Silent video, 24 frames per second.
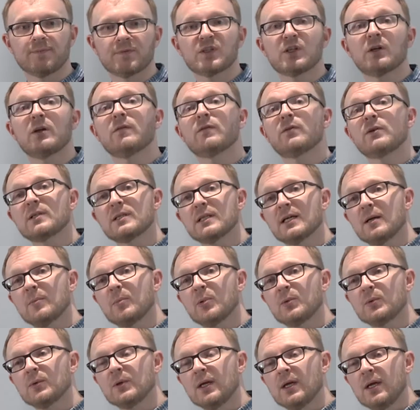So for
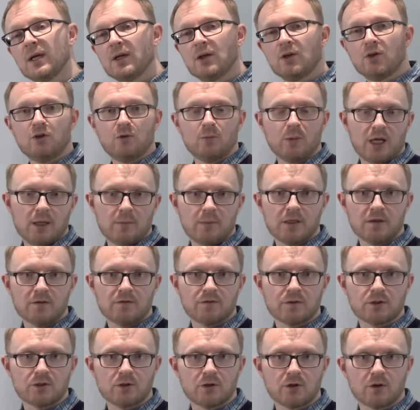example, you might be a
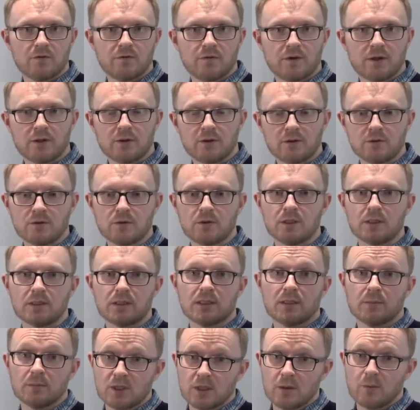photographer who is
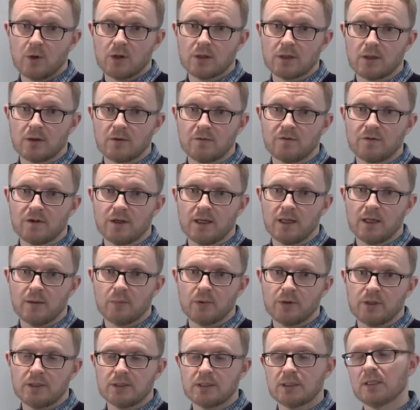sometimes working on fine art
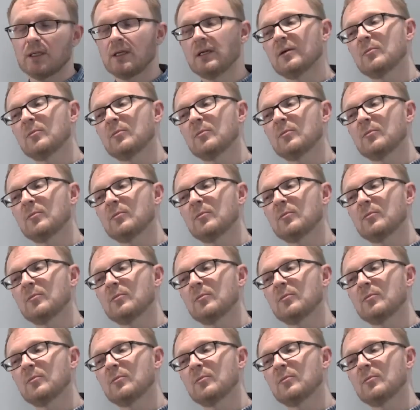print,